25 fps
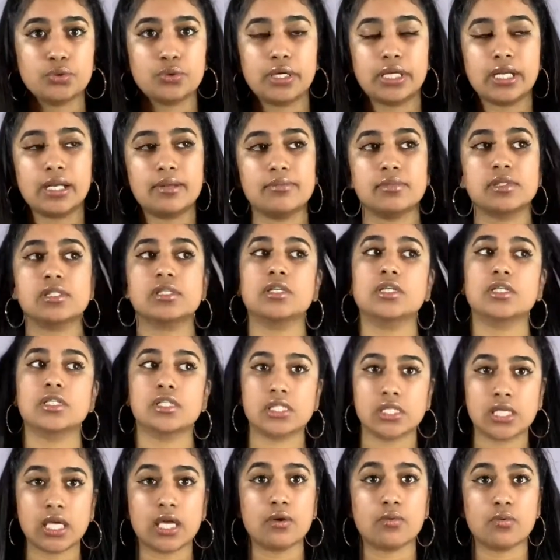And I'm starting
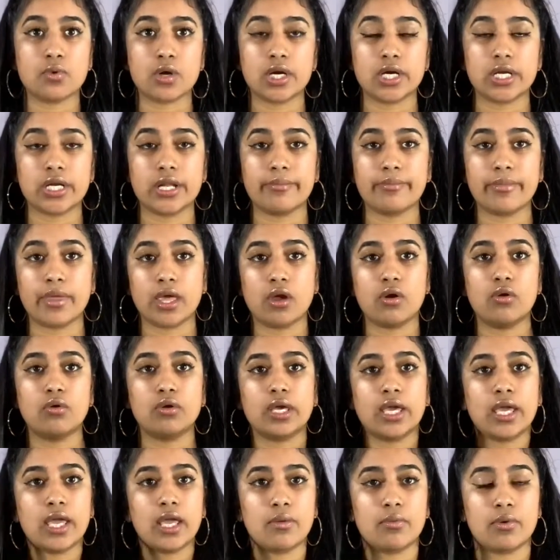to get worried. I'm like,
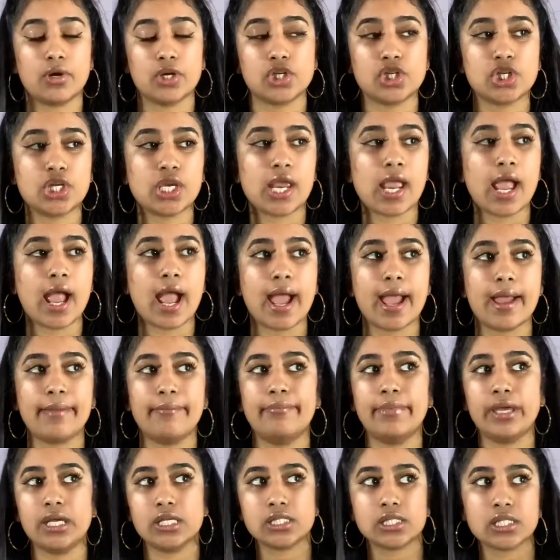okay, where's she at? I'm
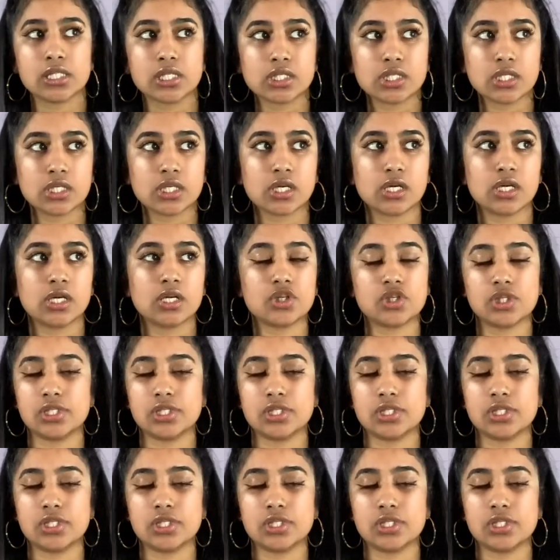messaging her.